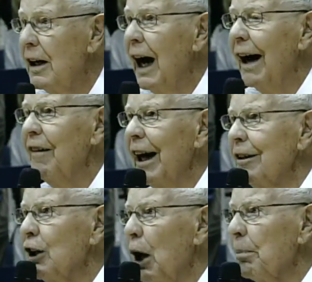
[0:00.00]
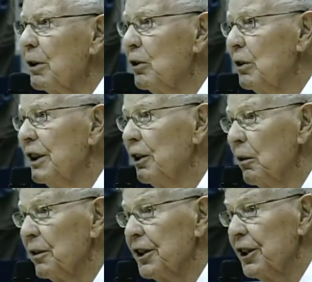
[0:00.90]
I've had an opportunity
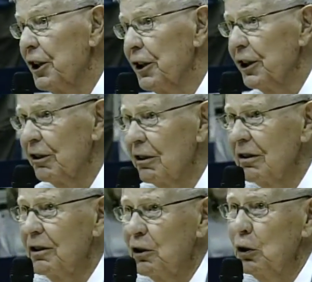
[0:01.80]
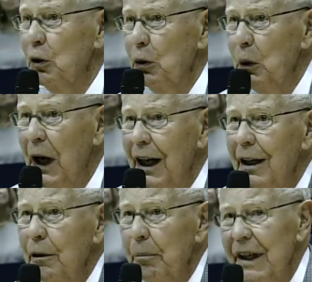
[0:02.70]
over the years to
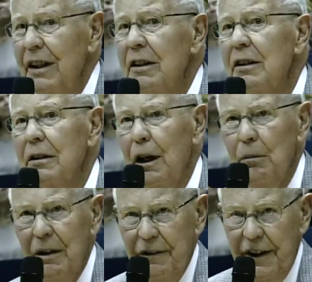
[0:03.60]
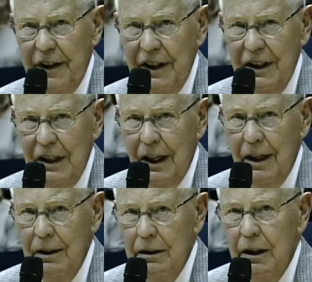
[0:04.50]
meet some of the
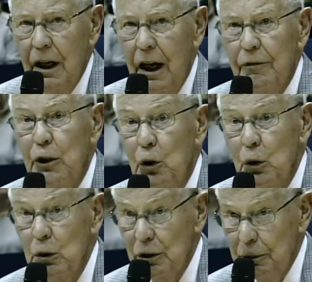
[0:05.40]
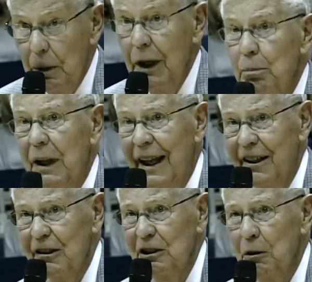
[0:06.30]
uh, of Newell's
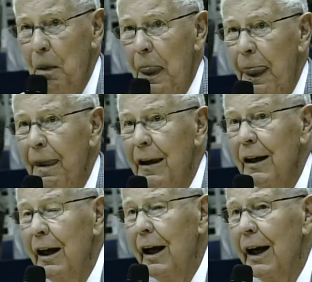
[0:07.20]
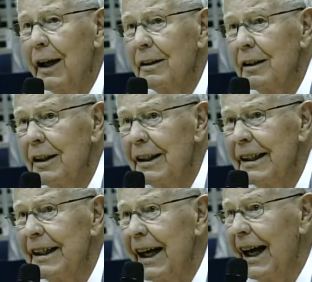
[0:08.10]
players. And
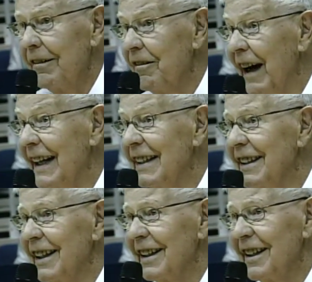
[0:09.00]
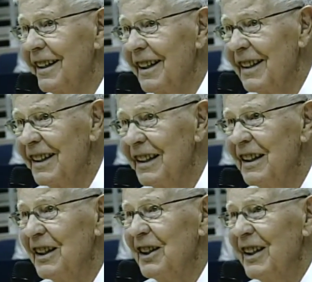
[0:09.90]
uh, I find that uh,
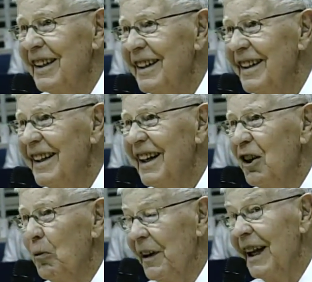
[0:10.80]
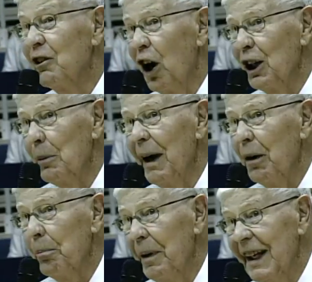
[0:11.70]
when they talk about
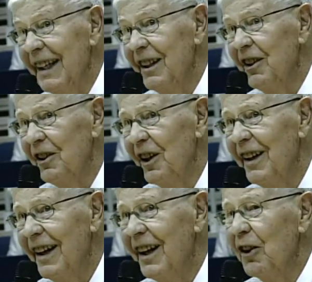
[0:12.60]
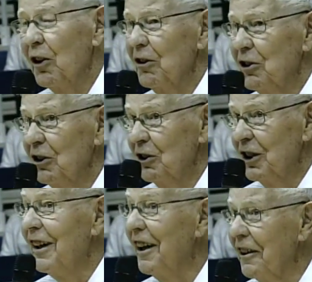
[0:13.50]
Pete, you can just
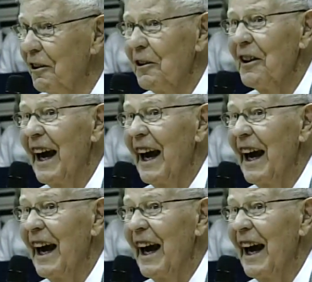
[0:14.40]
hear the